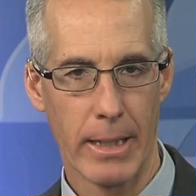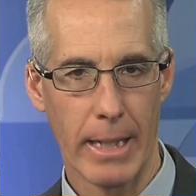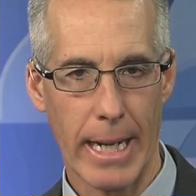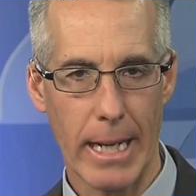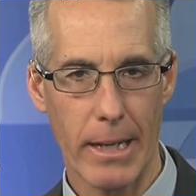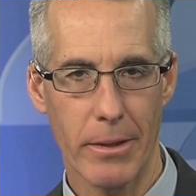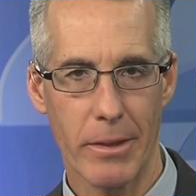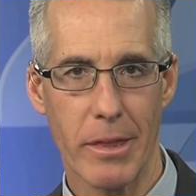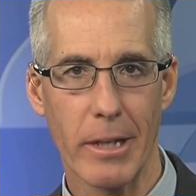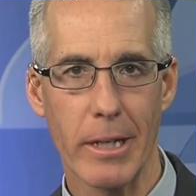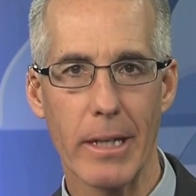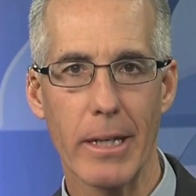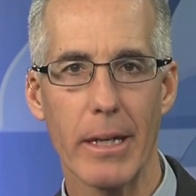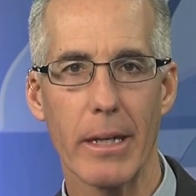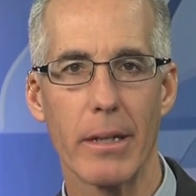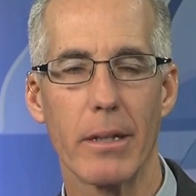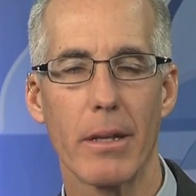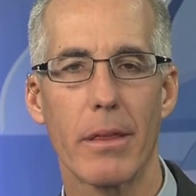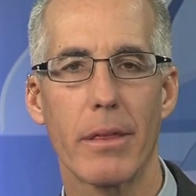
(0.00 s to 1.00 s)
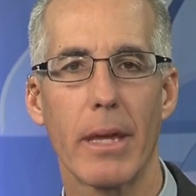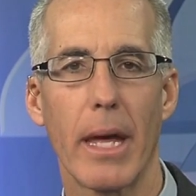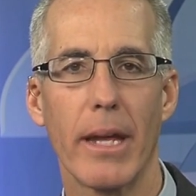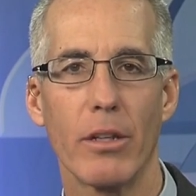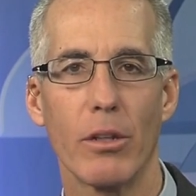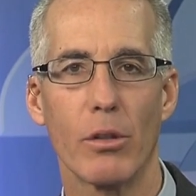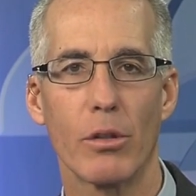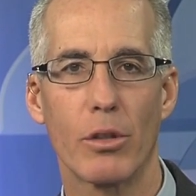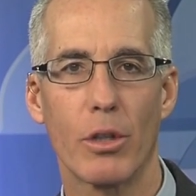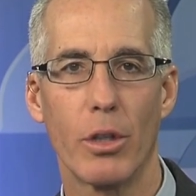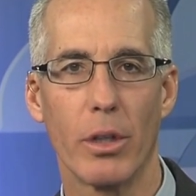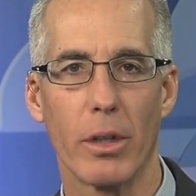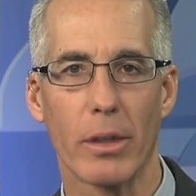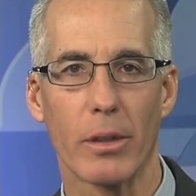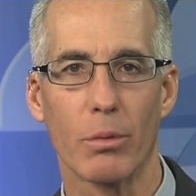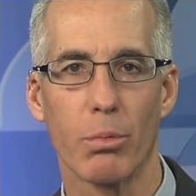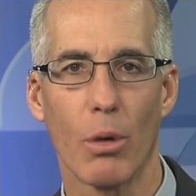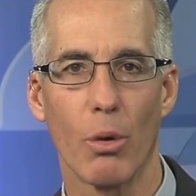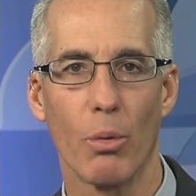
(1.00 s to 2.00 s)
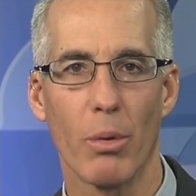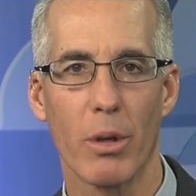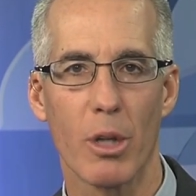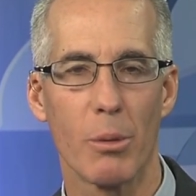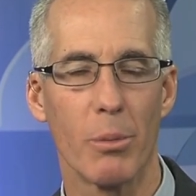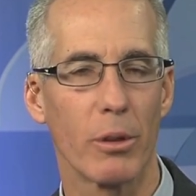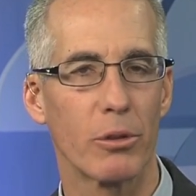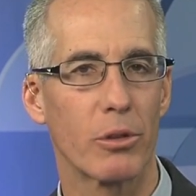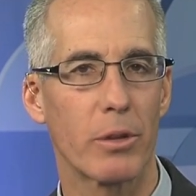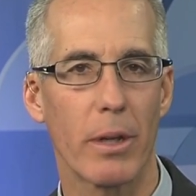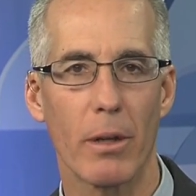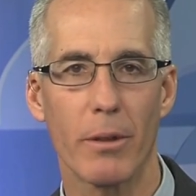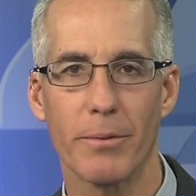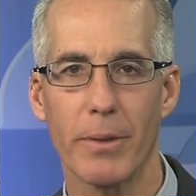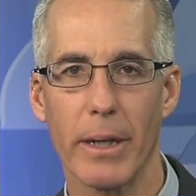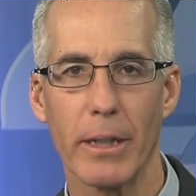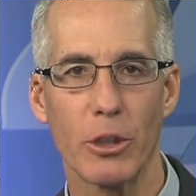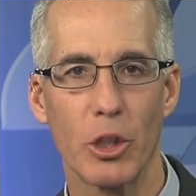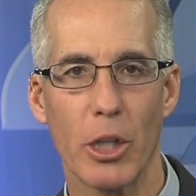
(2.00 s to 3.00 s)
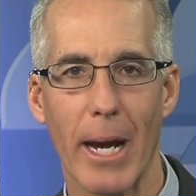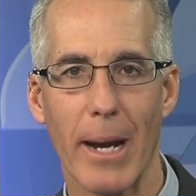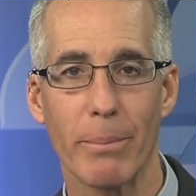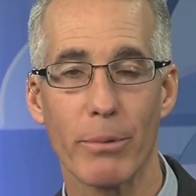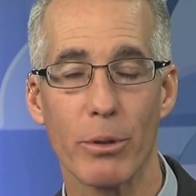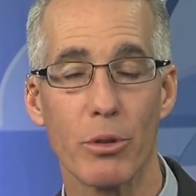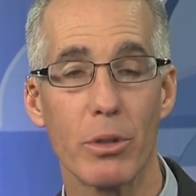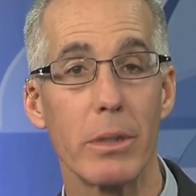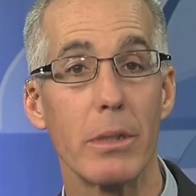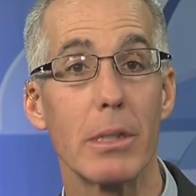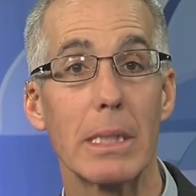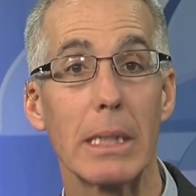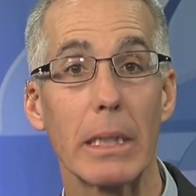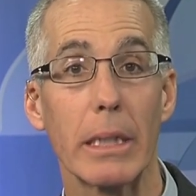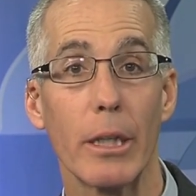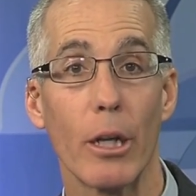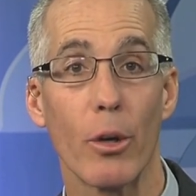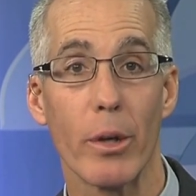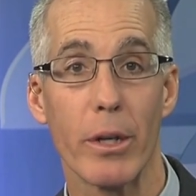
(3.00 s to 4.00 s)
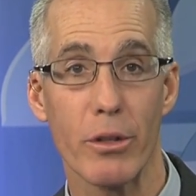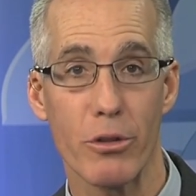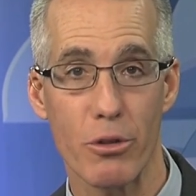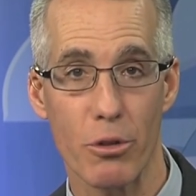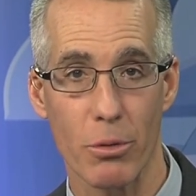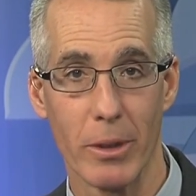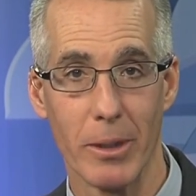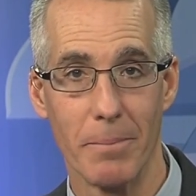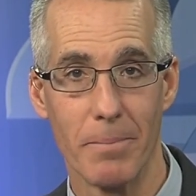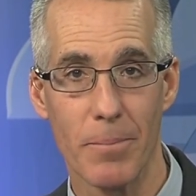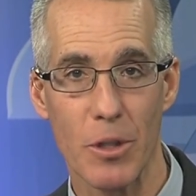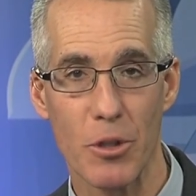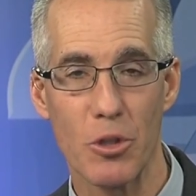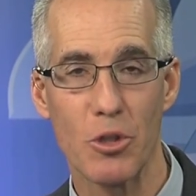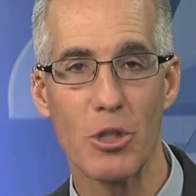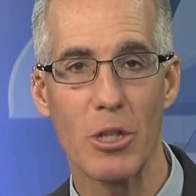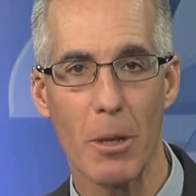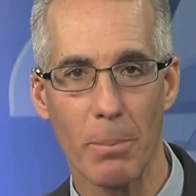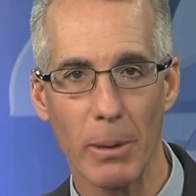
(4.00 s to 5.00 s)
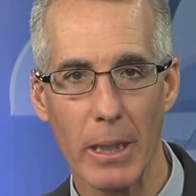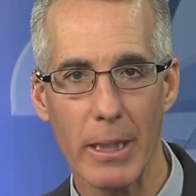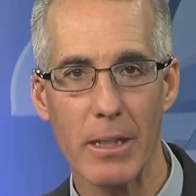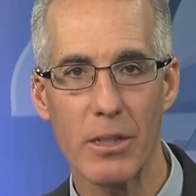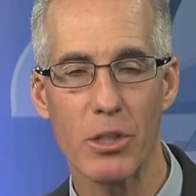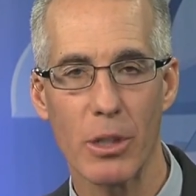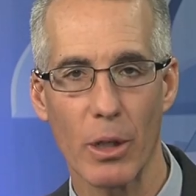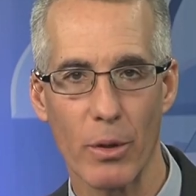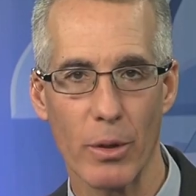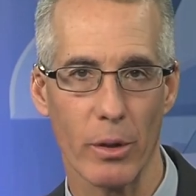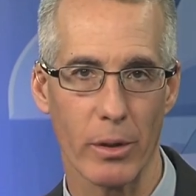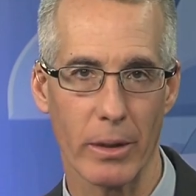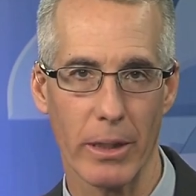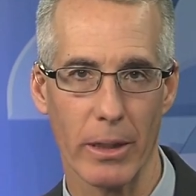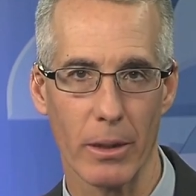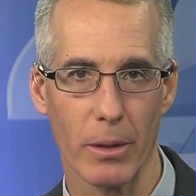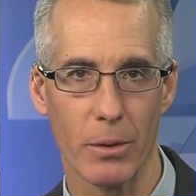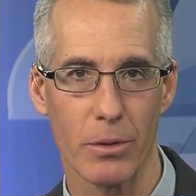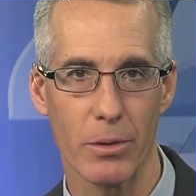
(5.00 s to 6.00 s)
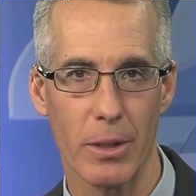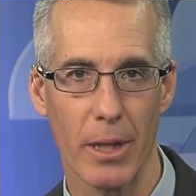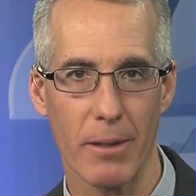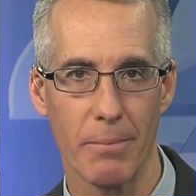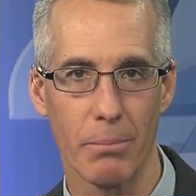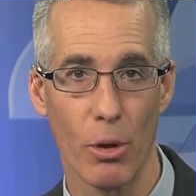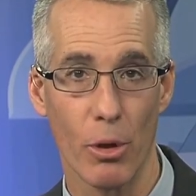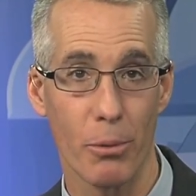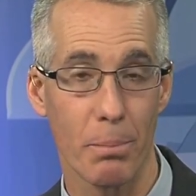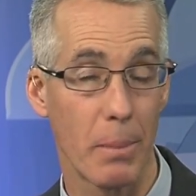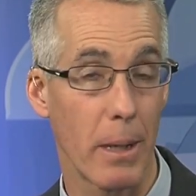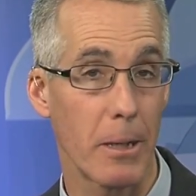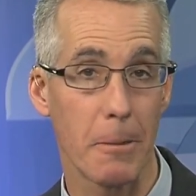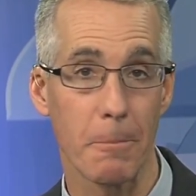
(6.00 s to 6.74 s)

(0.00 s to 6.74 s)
Anthony and Nathaniel Cook wrote one of the most terrifying chapters in Toledo history. The sibling serial killers have both been in